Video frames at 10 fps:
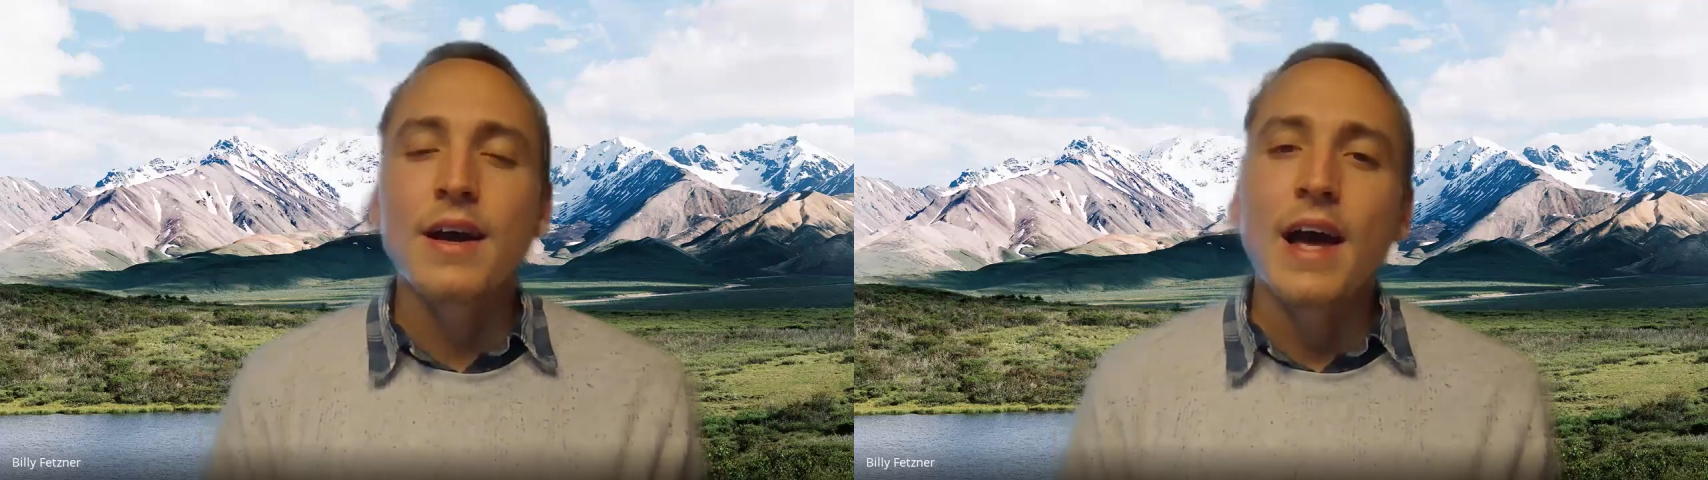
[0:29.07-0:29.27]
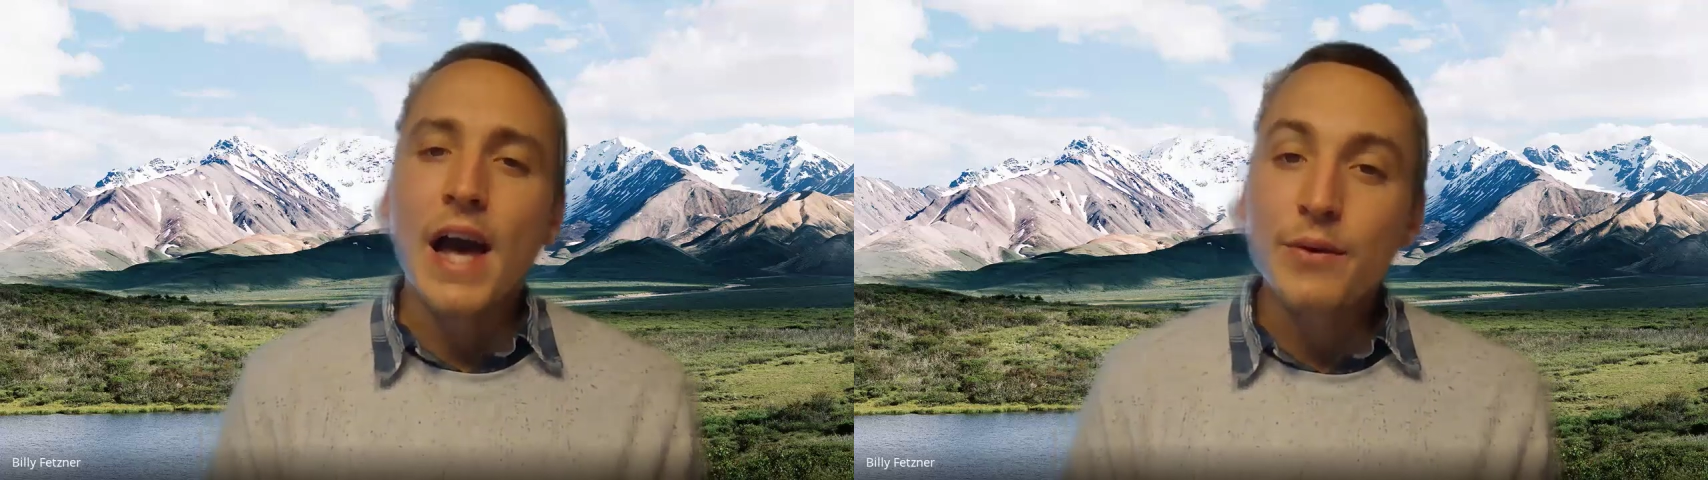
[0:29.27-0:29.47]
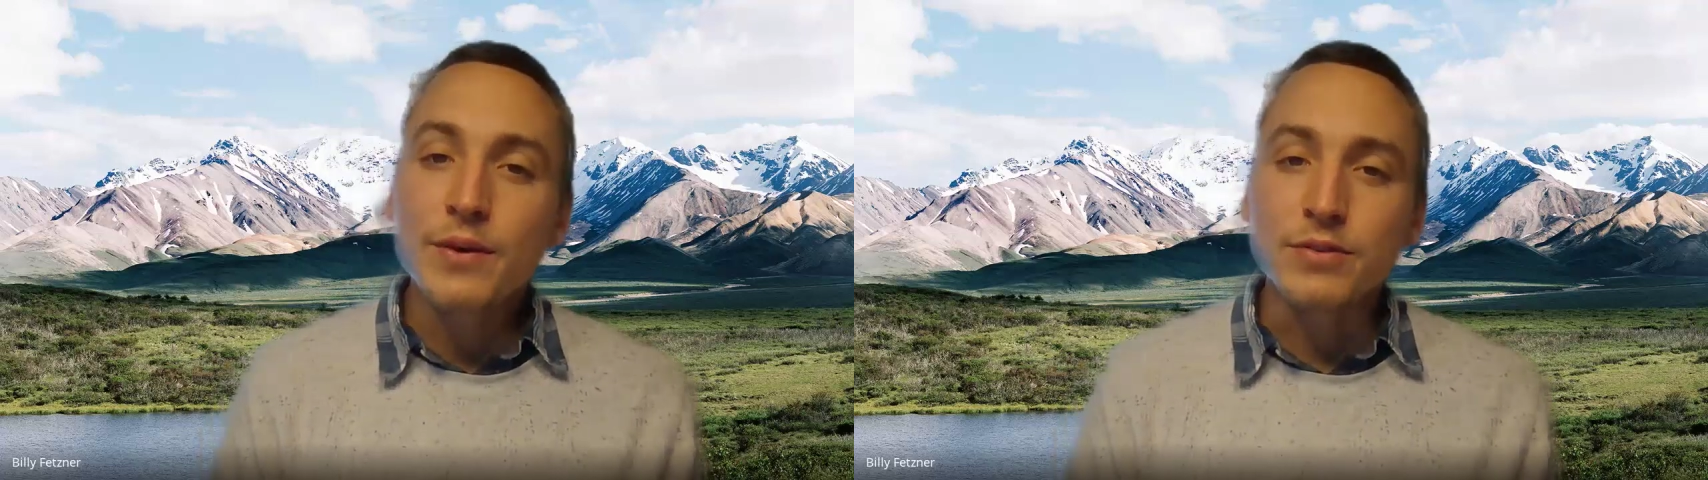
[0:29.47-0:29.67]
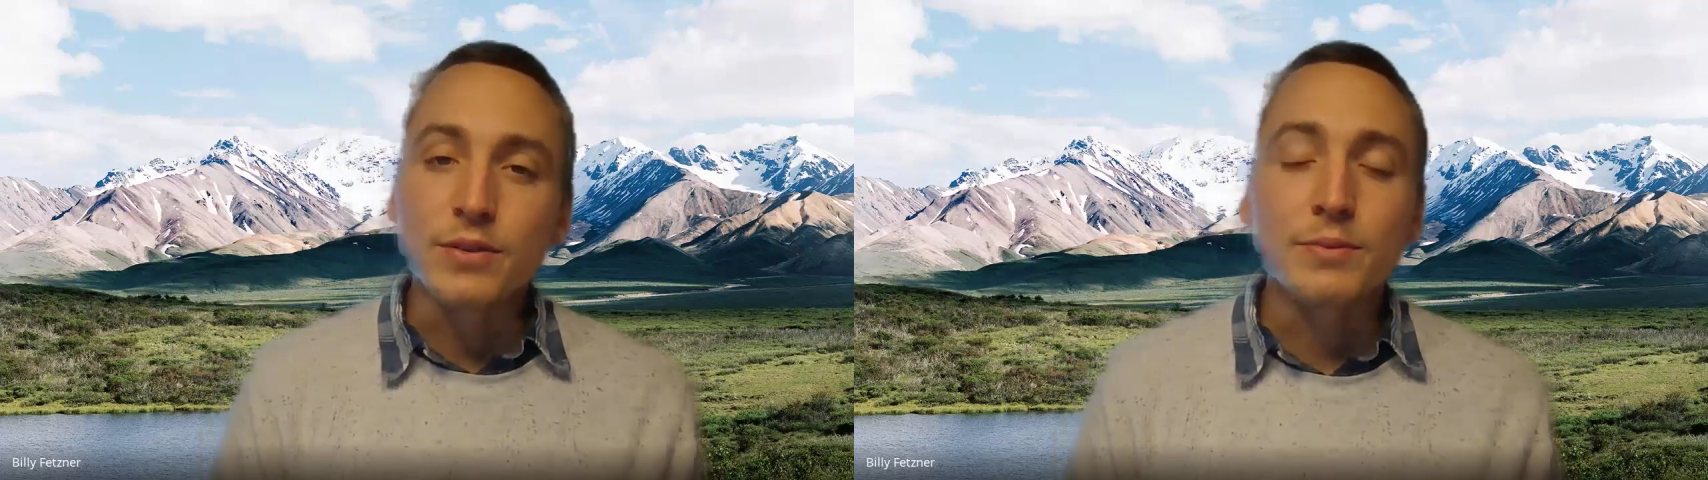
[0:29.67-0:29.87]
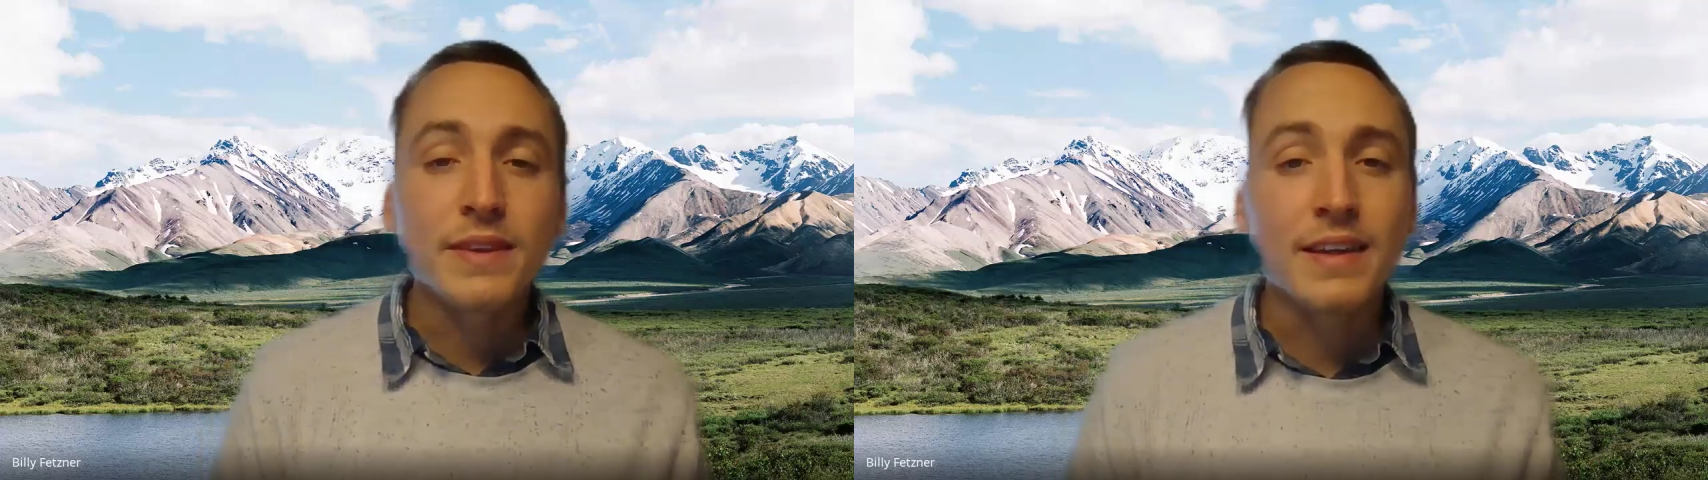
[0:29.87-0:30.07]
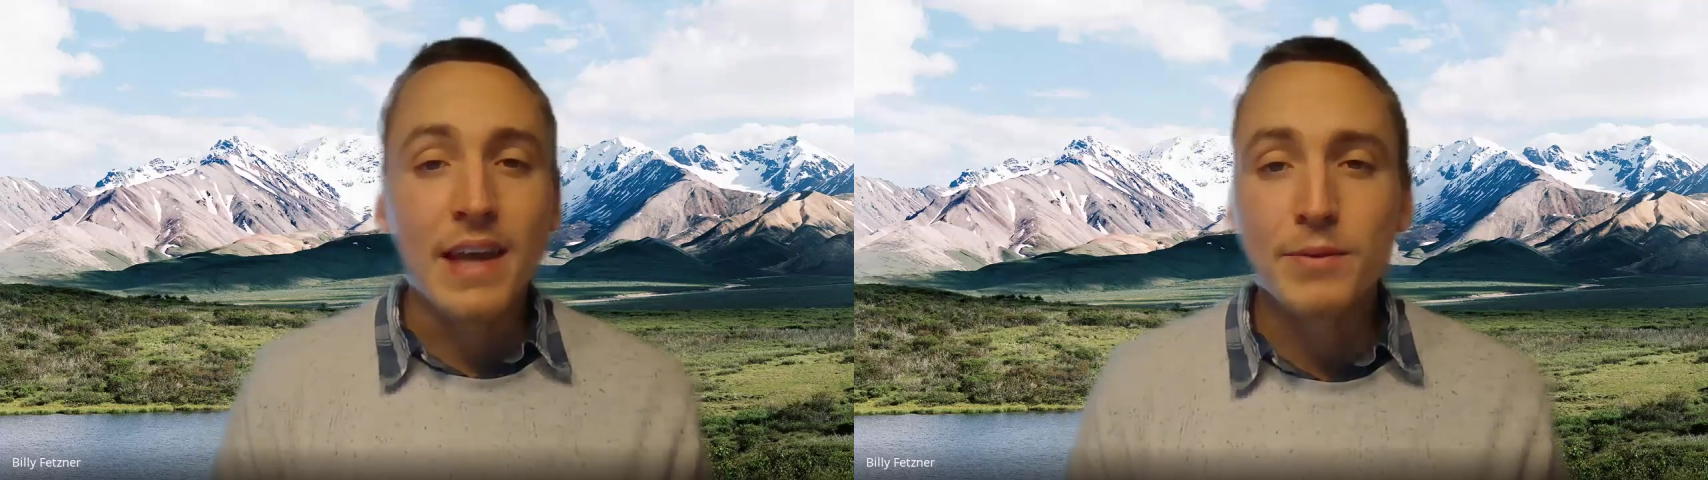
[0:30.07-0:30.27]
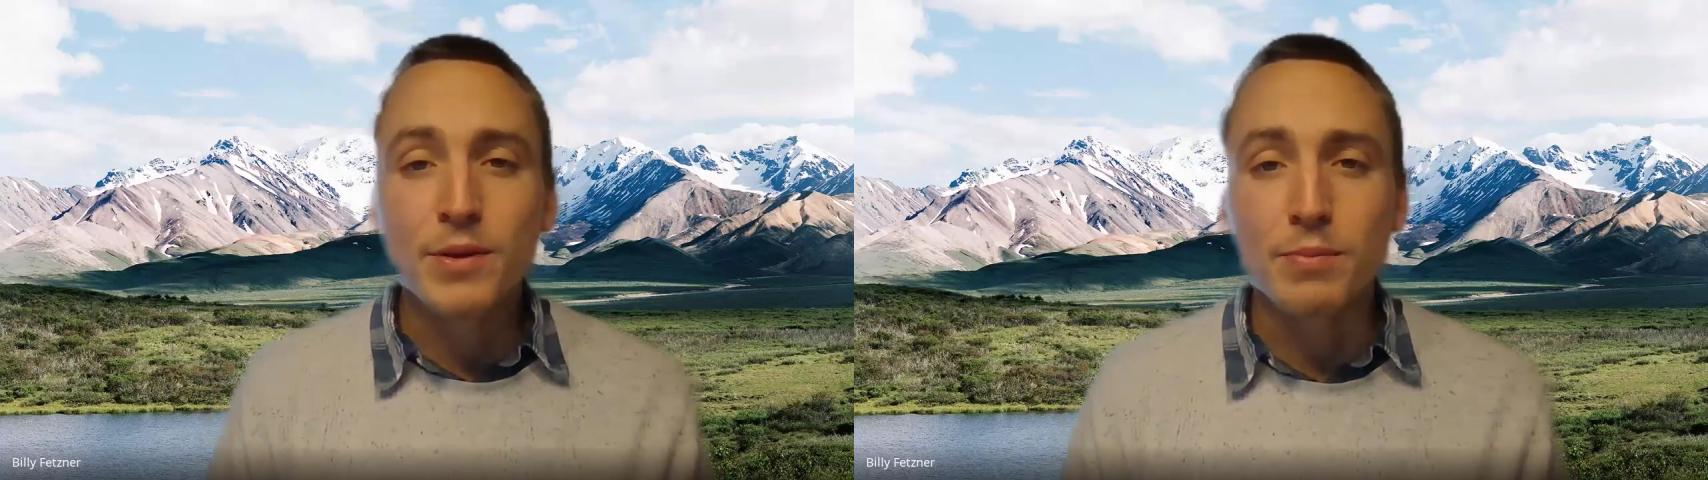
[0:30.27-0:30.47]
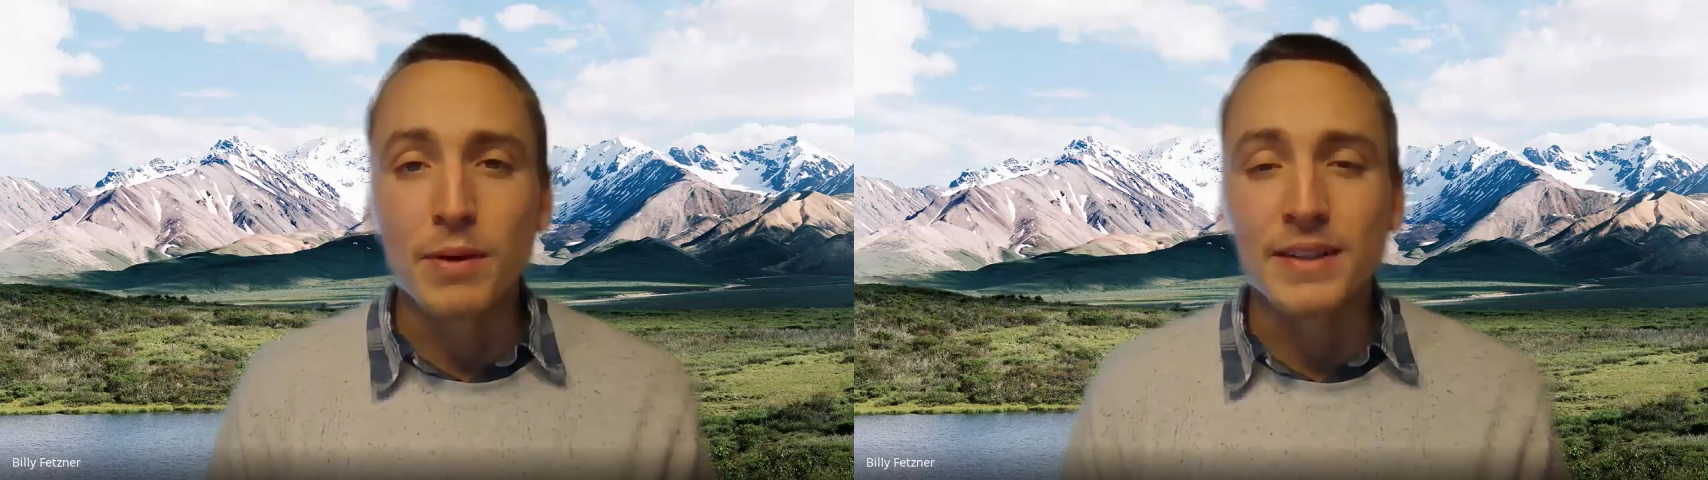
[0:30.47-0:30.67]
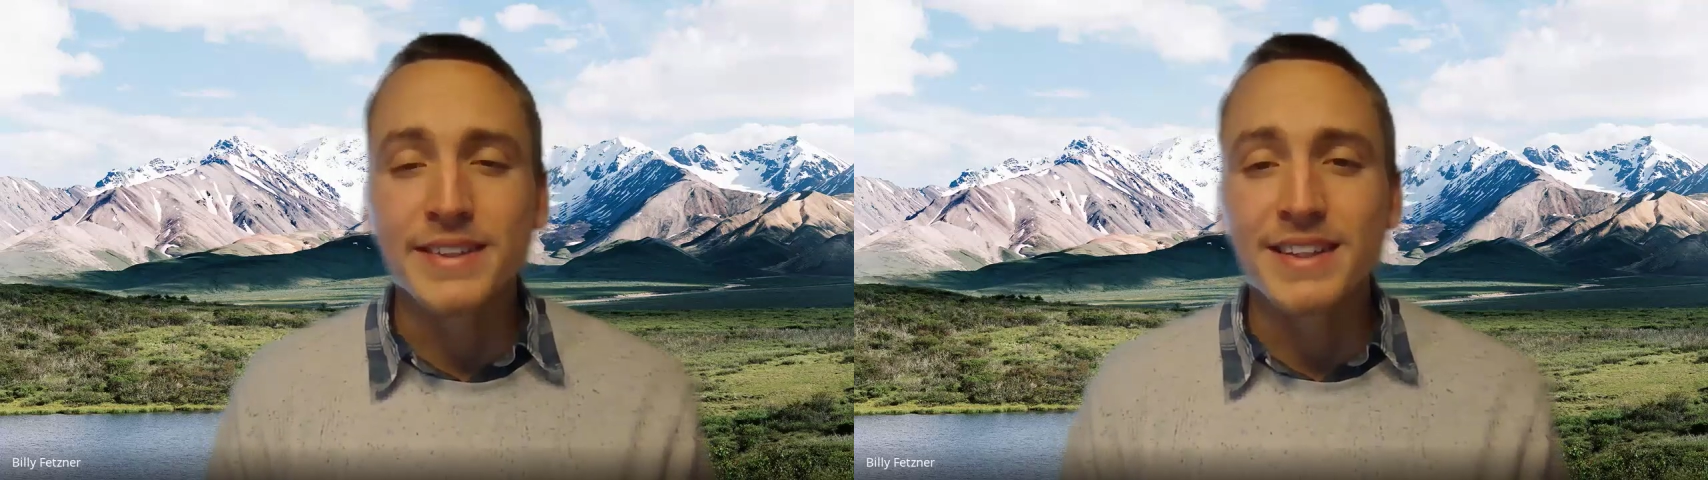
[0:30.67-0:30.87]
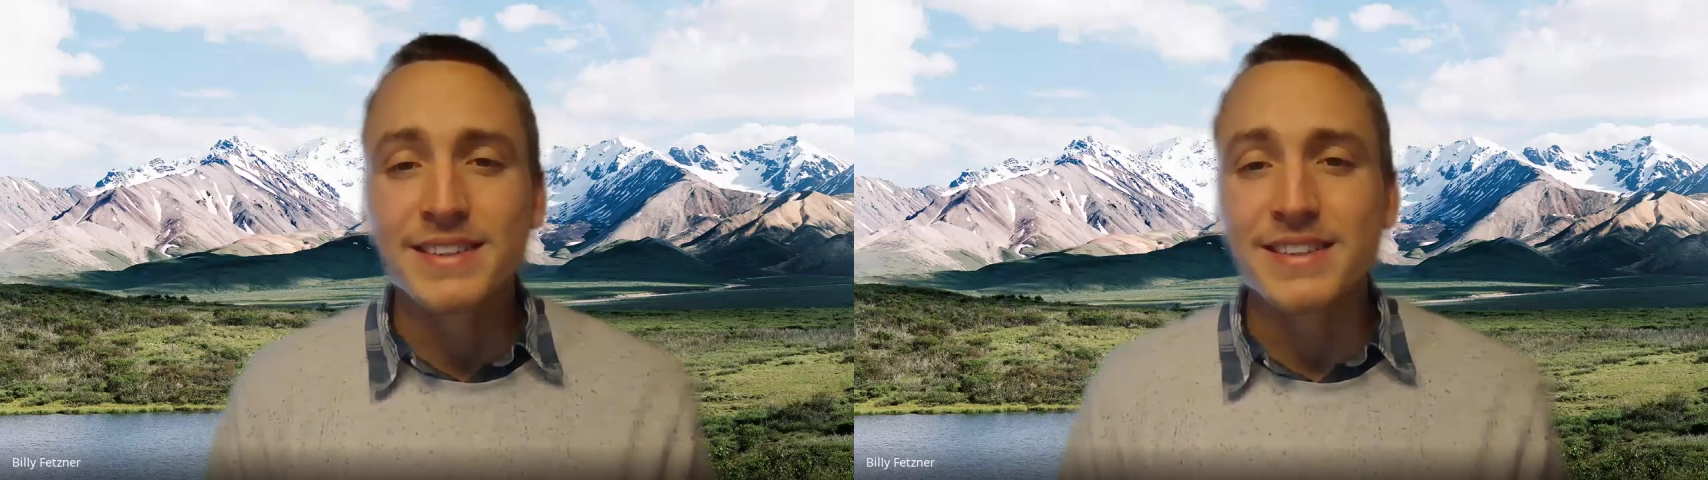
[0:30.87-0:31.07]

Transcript: However, with the chemical process